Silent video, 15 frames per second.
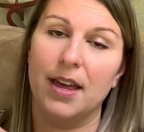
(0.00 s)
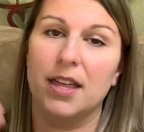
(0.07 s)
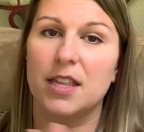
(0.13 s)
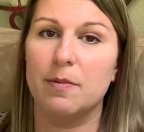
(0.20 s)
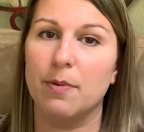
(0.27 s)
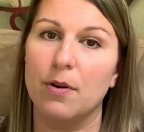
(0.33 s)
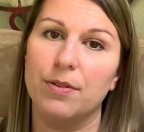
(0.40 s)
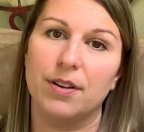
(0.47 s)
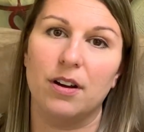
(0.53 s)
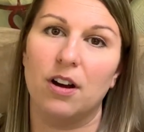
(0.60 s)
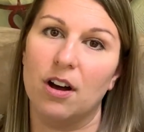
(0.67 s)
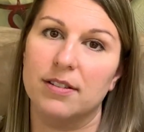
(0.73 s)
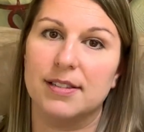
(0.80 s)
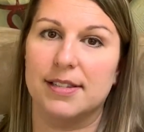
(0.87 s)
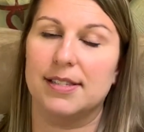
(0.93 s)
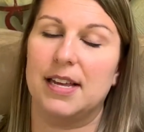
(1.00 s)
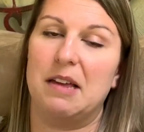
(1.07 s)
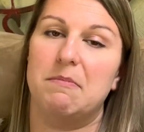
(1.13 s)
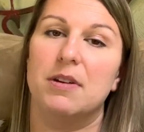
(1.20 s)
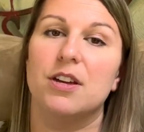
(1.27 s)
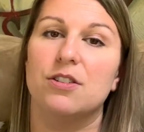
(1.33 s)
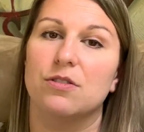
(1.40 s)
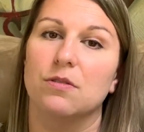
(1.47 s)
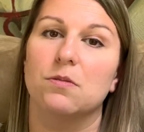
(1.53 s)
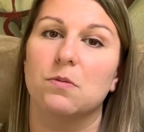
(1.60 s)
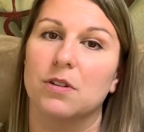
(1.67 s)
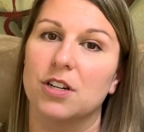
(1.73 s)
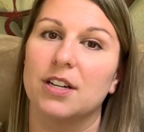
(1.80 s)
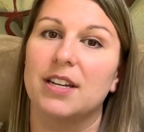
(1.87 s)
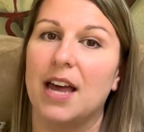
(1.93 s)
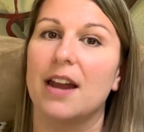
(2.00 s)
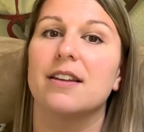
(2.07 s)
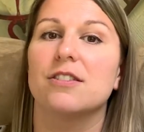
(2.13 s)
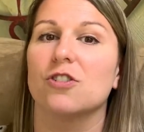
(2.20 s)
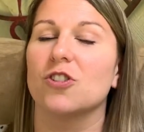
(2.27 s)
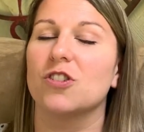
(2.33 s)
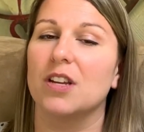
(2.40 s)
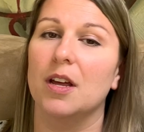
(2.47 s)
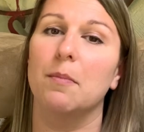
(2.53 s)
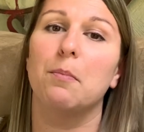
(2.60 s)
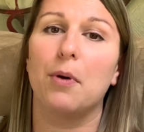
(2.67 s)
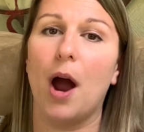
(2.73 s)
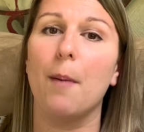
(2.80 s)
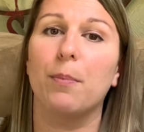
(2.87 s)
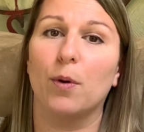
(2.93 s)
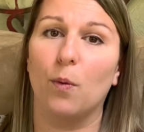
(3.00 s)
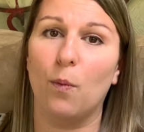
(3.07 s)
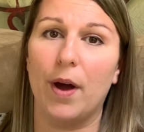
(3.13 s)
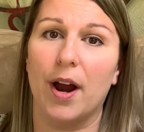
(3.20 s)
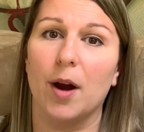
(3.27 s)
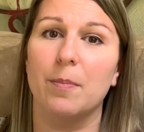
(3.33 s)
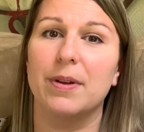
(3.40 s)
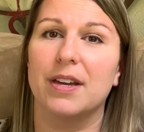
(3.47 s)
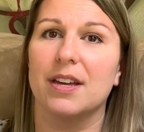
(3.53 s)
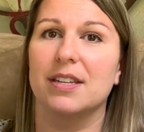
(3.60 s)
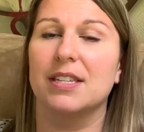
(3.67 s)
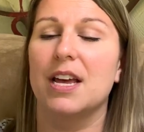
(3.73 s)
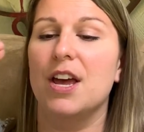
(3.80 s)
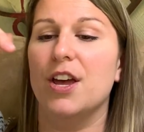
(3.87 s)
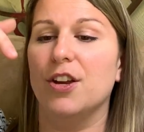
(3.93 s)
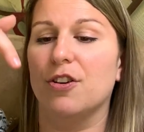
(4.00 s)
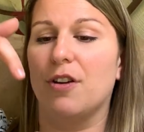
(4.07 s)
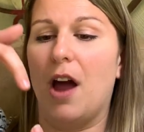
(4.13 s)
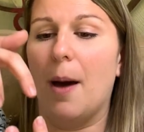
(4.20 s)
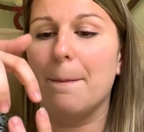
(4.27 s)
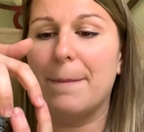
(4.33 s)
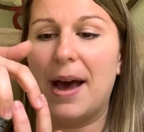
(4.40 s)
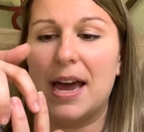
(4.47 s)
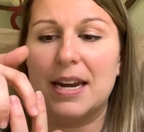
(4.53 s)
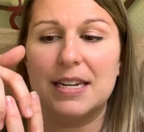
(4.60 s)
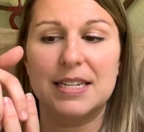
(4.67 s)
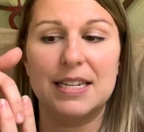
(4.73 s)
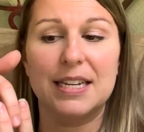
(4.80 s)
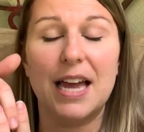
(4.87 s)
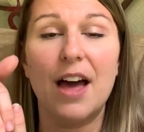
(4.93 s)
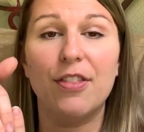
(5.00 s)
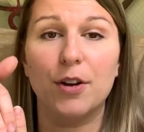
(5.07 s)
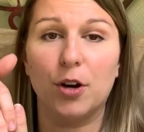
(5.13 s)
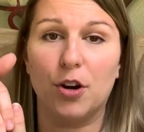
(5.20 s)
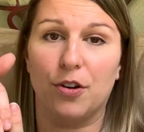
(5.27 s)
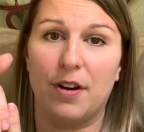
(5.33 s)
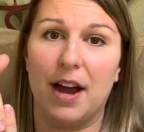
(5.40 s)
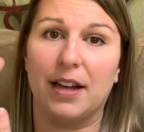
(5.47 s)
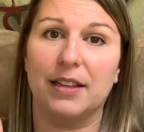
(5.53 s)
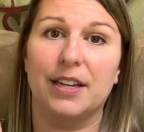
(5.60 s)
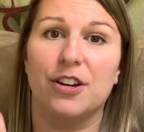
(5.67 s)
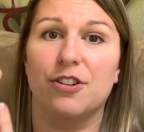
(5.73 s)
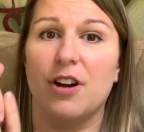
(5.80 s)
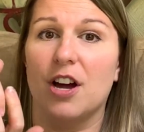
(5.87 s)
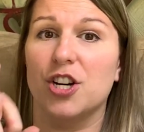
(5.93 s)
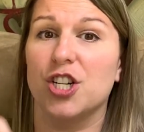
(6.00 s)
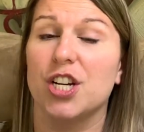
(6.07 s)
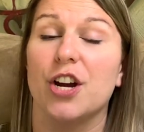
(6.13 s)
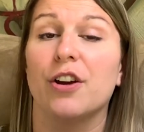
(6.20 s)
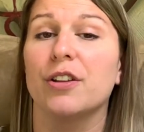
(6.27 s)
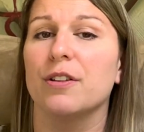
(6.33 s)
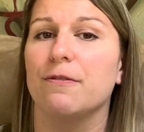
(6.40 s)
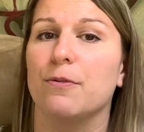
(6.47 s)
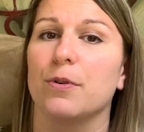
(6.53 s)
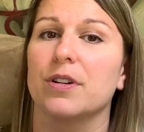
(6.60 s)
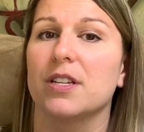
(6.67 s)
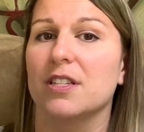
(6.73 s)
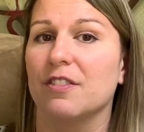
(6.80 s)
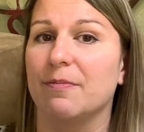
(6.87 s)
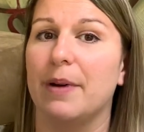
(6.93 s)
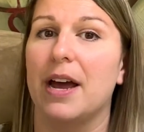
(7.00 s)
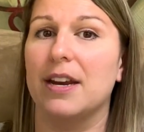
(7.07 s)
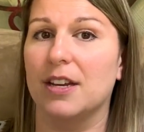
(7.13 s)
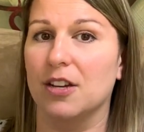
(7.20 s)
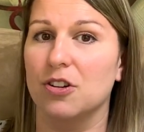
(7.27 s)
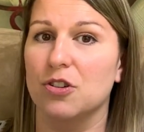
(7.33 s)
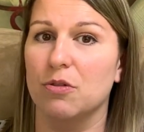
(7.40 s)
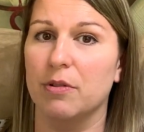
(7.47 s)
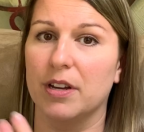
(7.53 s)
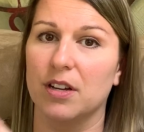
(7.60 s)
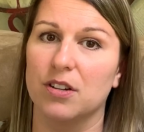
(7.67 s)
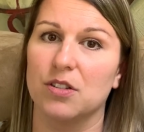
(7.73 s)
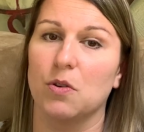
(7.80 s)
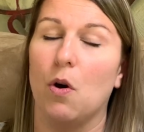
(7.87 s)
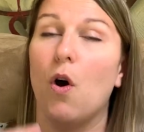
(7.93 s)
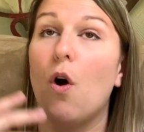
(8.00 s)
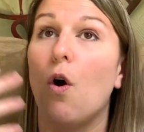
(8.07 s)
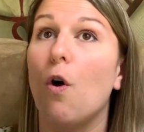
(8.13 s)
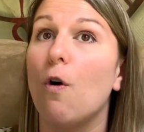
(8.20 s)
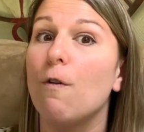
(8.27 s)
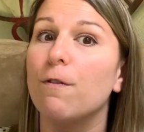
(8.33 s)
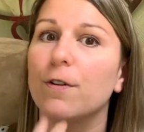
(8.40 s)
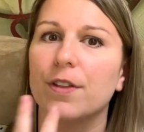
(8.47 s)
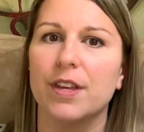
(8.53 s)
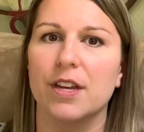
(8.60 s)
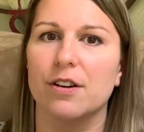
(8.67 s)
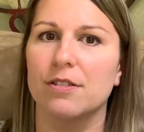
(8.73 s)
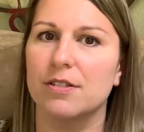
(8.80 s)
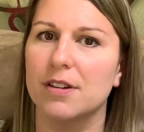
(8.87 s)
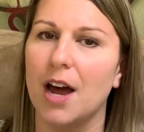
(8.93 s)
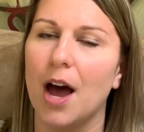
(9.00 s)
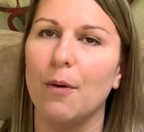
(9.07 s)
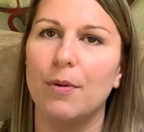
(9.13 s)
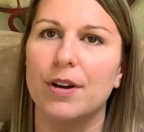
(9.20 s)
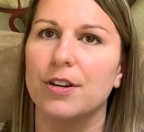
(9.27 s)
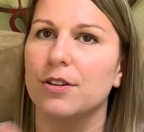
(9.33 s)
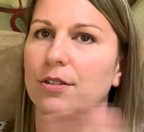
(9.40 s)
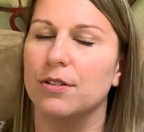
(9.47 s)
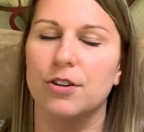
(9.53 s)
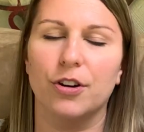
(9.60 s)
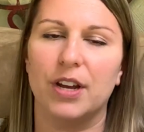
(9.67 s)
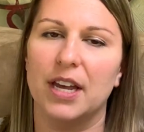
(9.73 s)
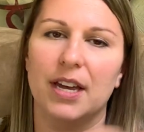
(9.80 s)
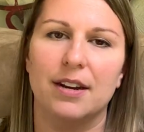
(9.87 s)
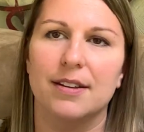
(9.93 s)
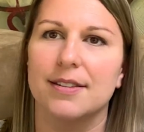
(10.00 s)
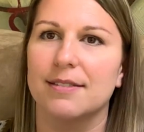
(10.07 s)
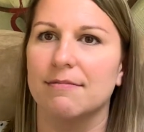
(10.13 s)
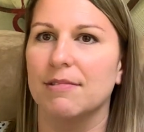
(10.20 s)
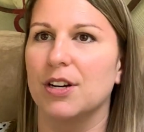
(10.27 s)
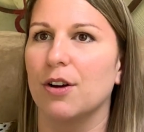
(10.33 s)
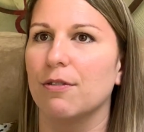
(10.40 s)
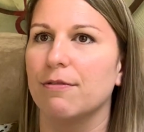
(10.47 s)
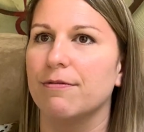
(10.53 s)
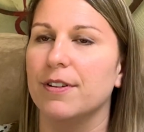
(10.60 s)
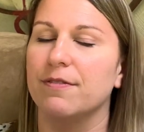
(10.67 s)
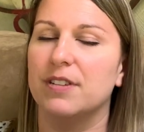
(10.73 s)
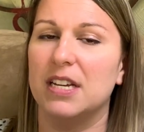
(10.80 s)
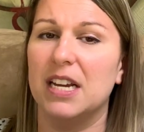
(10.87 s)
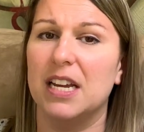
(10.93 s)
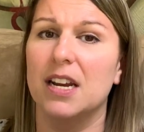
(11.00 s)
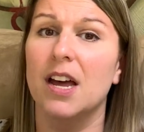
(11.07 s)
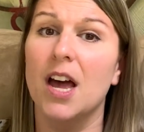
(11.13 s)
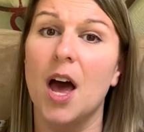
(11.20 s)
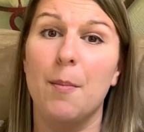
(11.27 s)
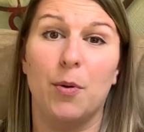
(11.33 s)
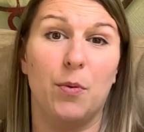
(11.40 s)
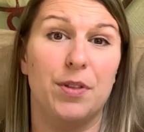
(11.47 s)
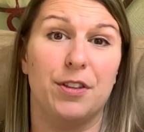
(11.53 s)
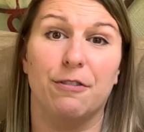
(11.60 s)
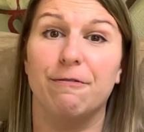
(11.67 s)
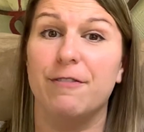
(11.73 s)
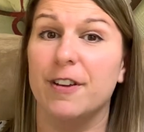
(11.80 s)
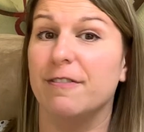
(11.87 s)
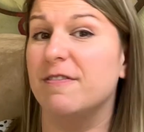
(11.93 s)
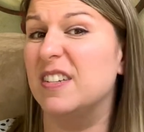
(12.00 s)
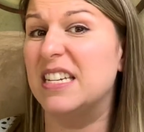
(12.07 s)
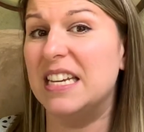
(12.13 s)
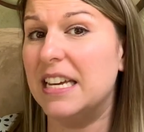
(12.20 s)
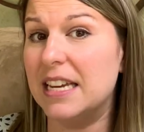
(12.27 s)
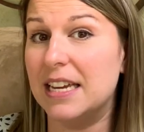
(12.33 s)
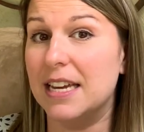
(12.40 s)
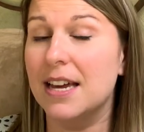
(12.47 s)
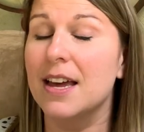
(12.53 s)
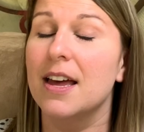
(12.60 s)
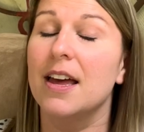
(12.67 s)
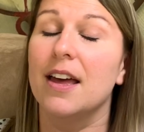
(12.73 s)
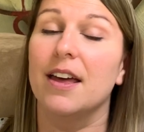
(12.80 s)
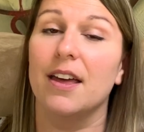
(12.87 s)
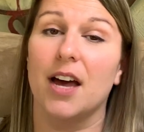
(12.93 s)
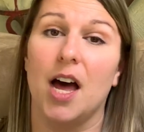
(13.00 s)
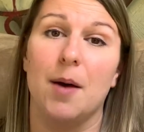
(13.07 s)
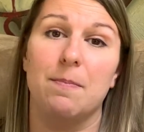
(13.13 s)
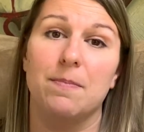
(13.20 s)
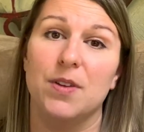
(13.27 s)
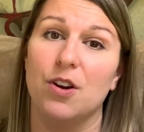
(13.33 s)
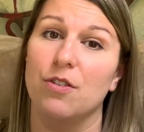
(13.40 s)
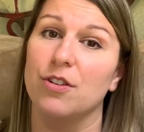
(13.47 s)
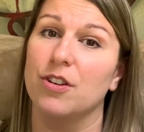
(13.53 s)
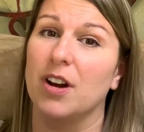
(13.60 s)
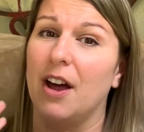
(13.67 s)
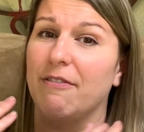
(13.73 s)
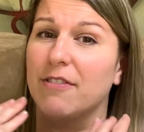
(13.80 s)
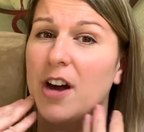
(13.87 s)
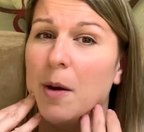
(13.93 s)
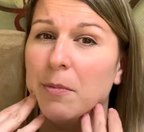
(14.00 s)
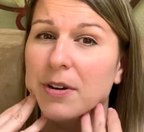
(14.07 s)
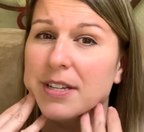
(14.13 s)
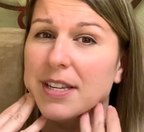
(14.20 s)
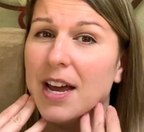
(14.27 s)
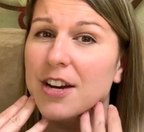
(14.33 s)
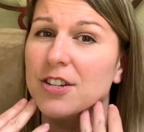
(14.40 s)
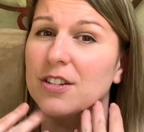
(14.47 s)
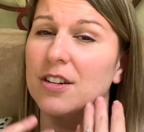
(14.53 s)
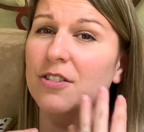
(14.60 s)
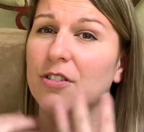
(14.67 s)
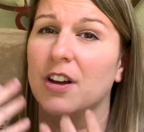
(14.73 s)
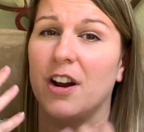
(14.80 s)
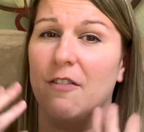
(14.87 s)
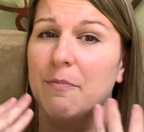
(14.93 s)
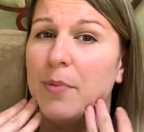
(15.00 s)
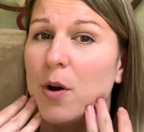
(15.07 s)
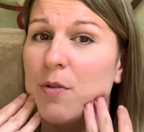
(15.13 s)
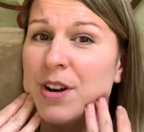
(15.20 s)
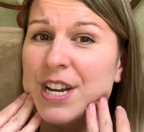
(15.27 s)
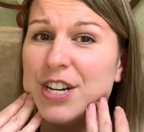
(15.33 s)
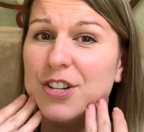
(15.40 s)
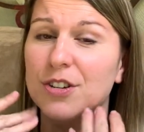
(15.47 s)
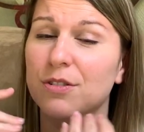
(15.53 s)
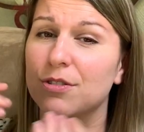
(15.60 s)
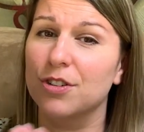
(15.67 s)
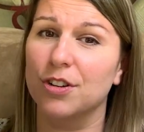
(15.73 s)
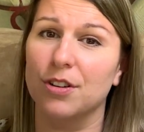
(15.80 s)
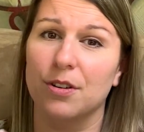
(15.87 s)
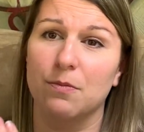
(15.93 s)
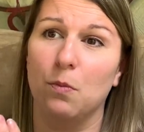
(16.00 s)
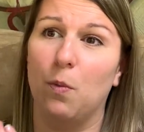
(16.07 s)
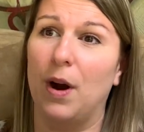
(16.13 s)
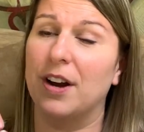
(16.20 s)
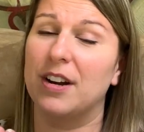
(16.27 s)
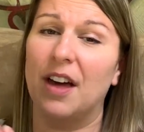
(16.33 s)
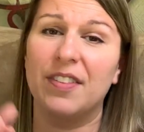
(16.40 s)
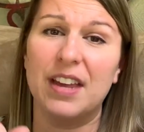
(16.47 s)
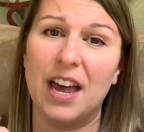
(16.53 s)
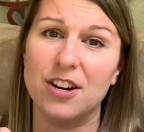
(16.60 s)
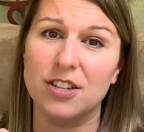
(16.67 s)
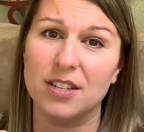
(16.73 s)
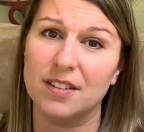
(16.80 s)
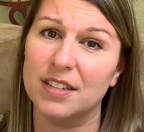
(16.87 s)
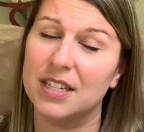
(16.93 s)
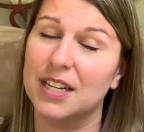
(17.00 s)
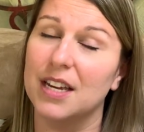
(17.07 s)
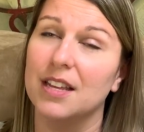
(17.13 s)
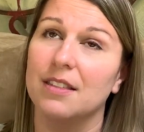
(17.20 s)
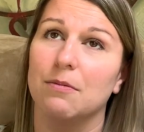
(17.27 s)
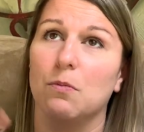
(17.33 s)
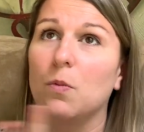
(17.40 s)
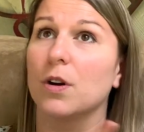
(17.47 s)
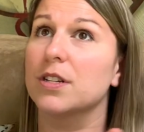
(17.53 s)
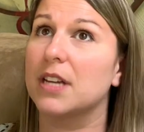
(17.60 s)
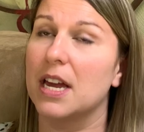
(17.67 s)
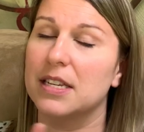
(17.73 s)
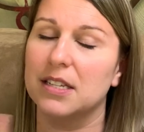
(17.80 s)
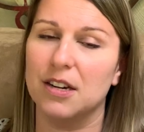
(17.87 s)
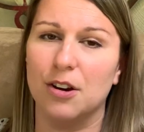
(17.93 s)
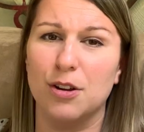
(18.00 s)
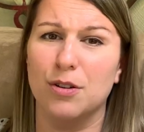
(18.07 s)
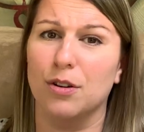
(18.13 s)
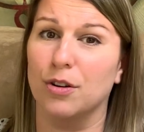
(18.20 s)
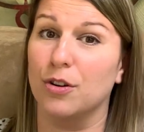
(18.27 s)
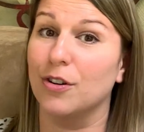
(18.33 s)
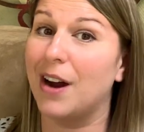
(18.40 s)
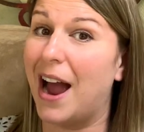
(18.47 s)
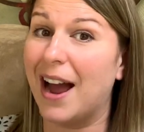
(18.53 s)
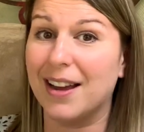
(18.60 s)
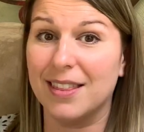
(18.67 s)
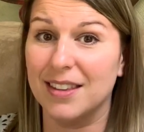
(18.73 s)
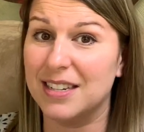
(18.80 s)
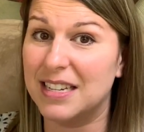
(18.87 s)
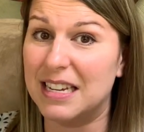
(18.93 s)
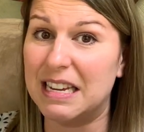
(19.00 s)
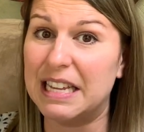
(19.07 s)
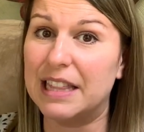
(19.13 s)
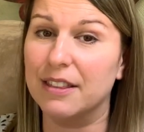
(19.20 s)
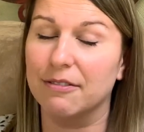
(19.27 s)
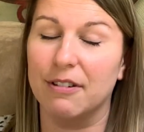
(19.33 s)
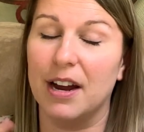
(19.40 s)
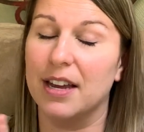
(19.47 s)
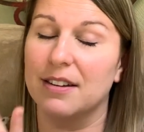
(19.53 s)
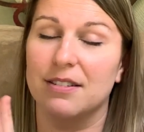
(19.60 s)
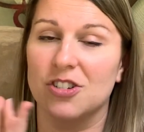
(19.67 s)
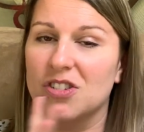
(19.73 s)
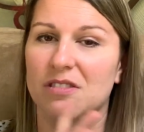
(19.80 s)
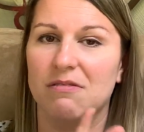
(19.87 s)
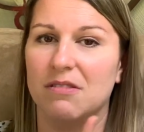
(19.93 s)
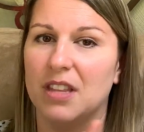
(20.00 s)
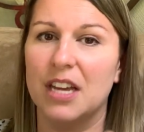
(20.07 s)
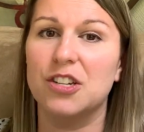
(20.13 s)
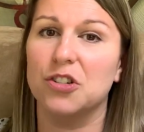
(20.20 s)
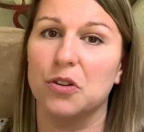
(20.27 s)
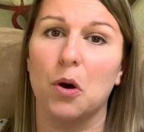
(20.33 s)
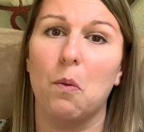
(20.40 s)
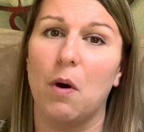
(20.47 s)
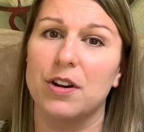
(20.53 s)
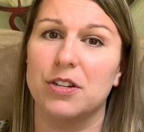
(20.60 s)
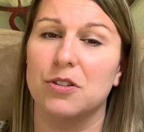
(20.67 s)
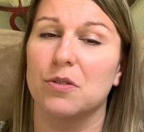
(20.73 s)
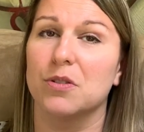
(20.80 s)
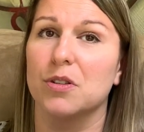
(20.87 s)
And they both can cause the same issues, which again is just improper wear because you're not biting together correctly, you're not sharing the forces of biting and chewing. And so over the years, not when your kid is 15, but when they're 50, you could have gum recession, you could have bone issues, you could wear down the edges of the teeth. Worst case scenario, you could crack the teeth, right? Just things you don't want to do.